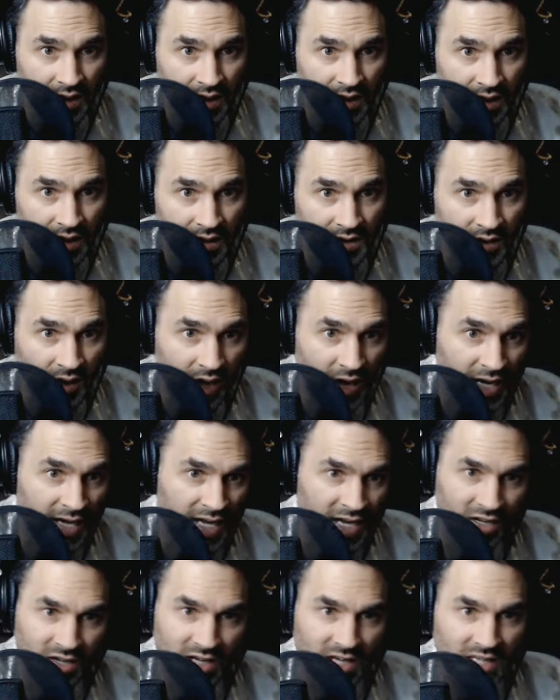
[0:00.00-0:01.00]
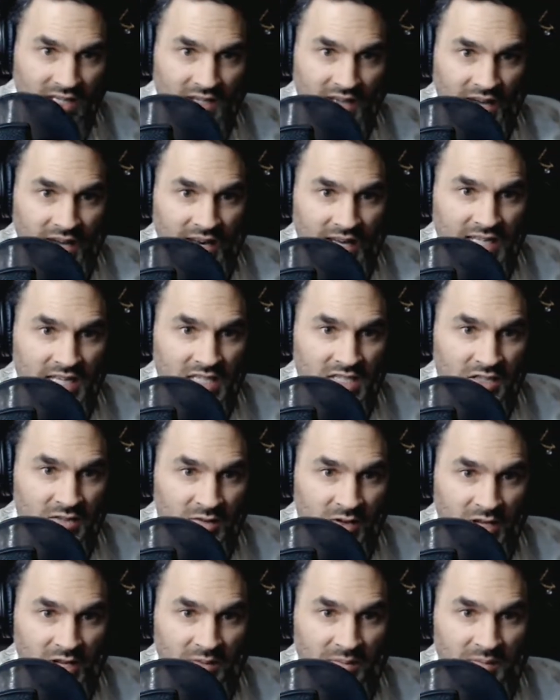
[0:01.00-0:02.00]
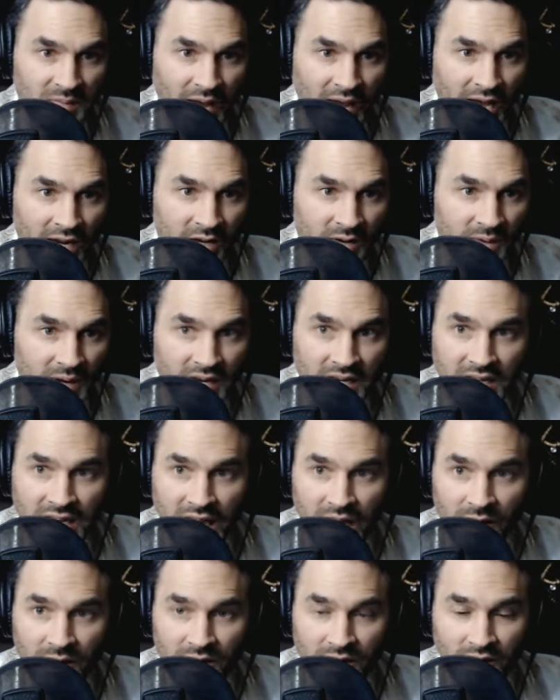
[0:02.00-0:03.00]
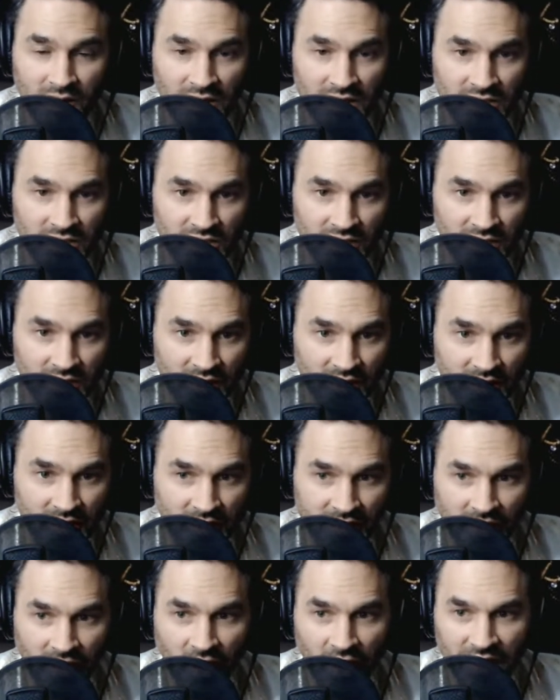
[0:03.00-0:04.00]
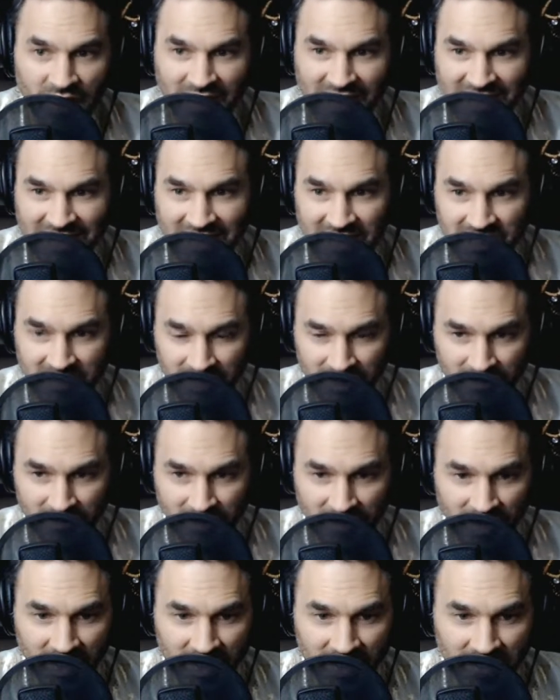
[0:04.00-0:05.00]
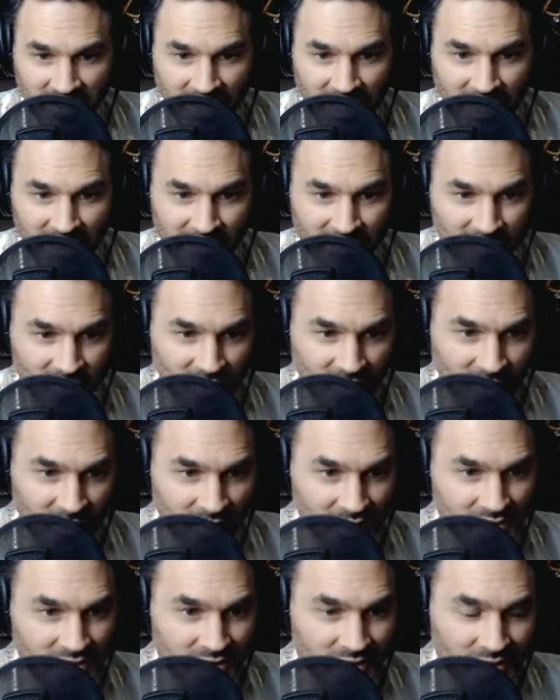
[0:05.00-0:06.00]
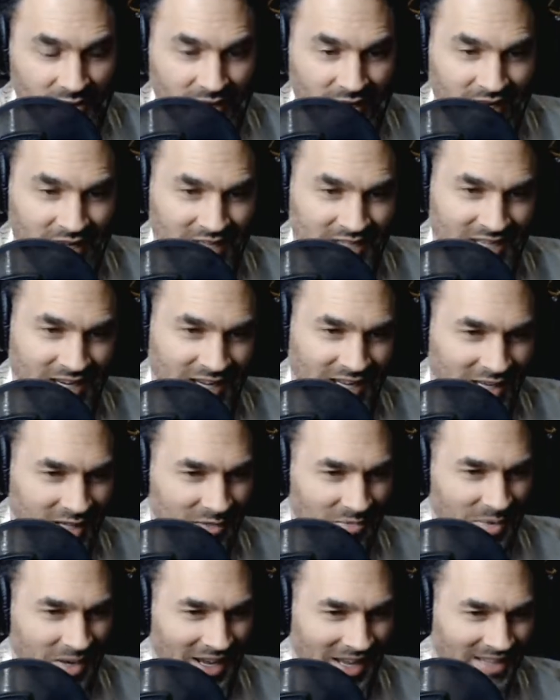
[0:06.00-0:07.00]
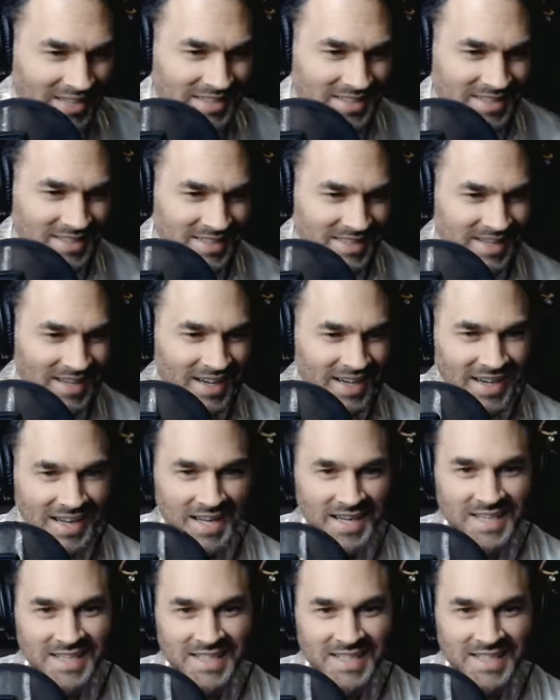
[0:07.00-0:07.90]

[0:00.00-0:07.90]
So I got to look into that. It doesn't really matter right now at all. It's just on the list of things that I have to troubleshoot on a daily basis to